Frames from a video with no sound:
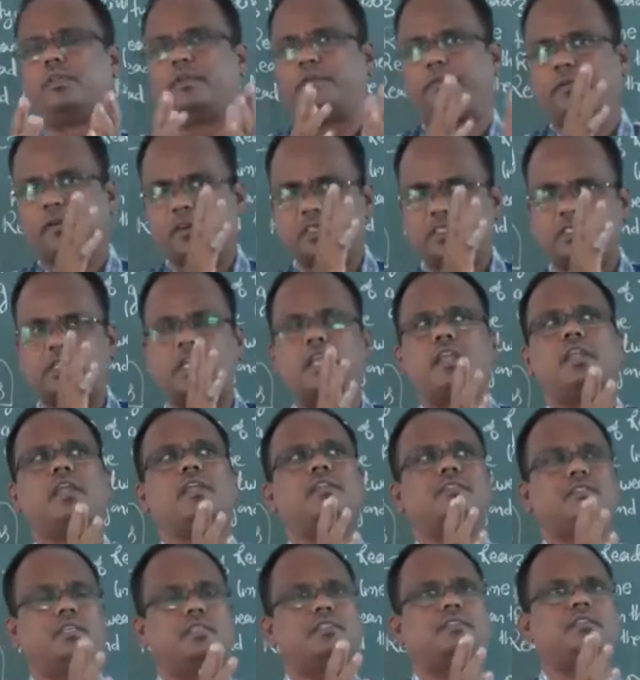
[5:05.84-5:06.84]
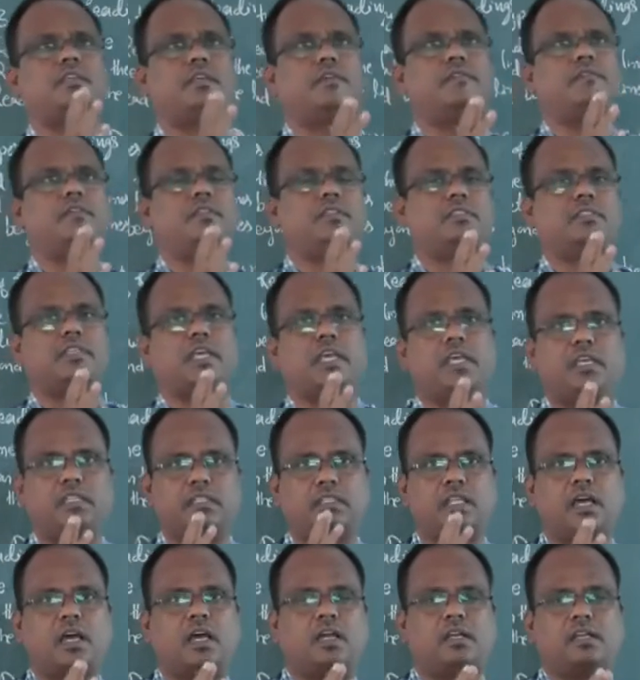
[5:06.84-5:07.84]
the first sentence is
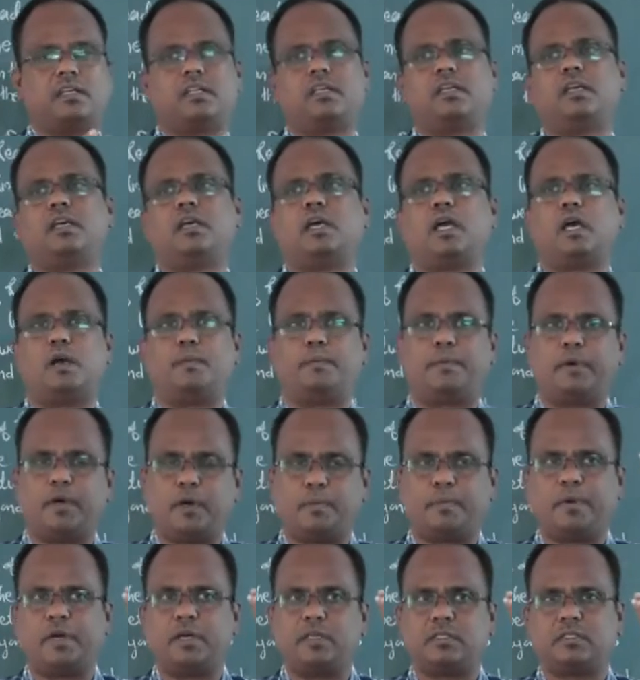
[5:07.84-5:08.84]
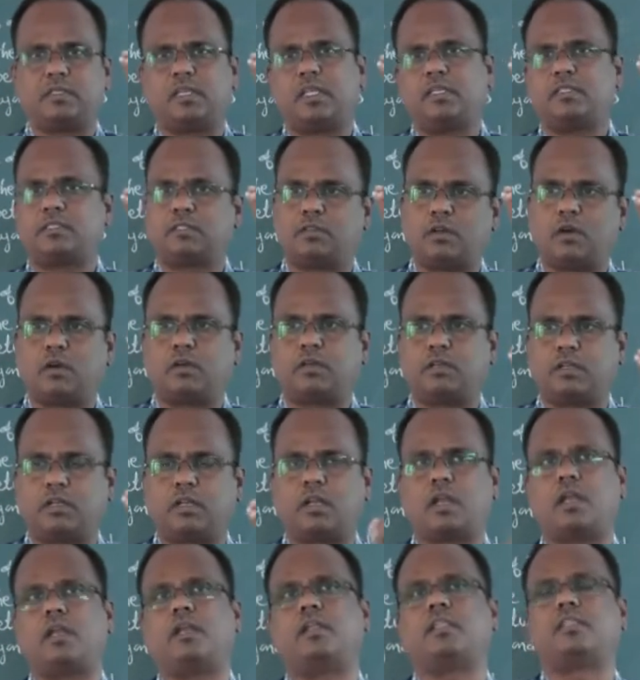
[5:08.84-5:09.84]
saying that a person is a
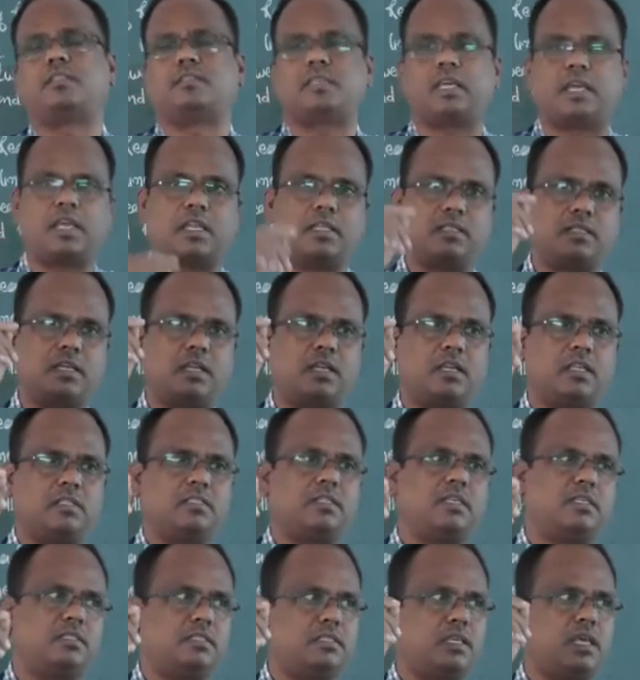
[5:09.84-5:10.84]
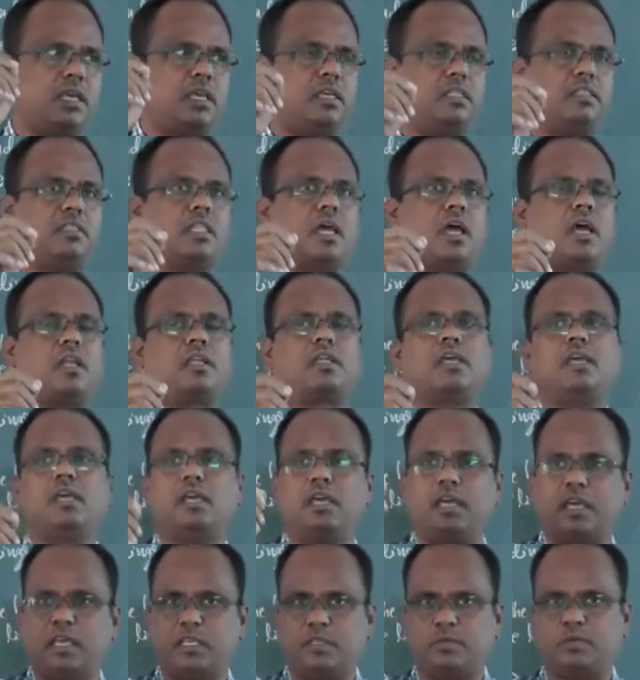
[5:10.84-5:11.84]
doctor, and the second sentence is saying
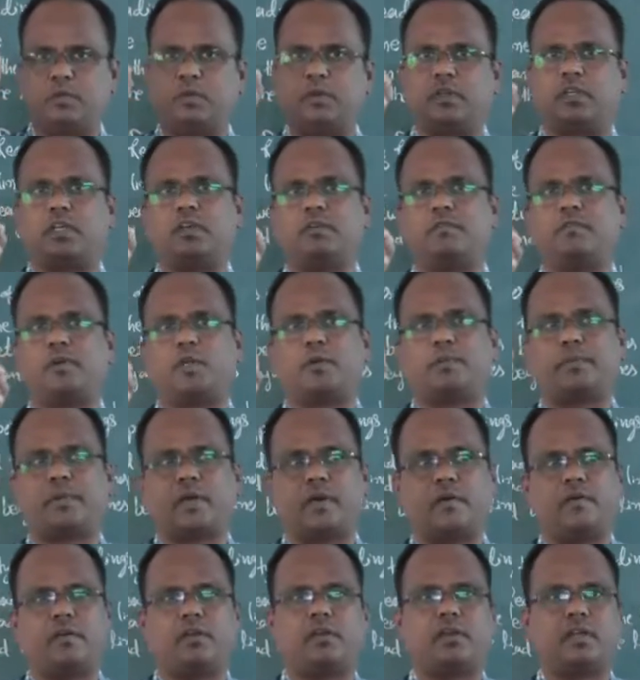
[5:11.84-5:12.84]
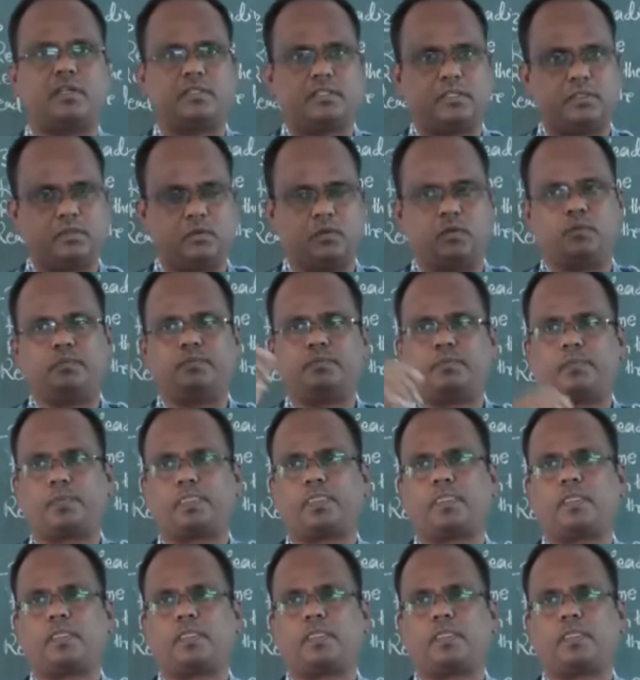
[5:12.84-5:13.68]
that he is working for a private nursing home.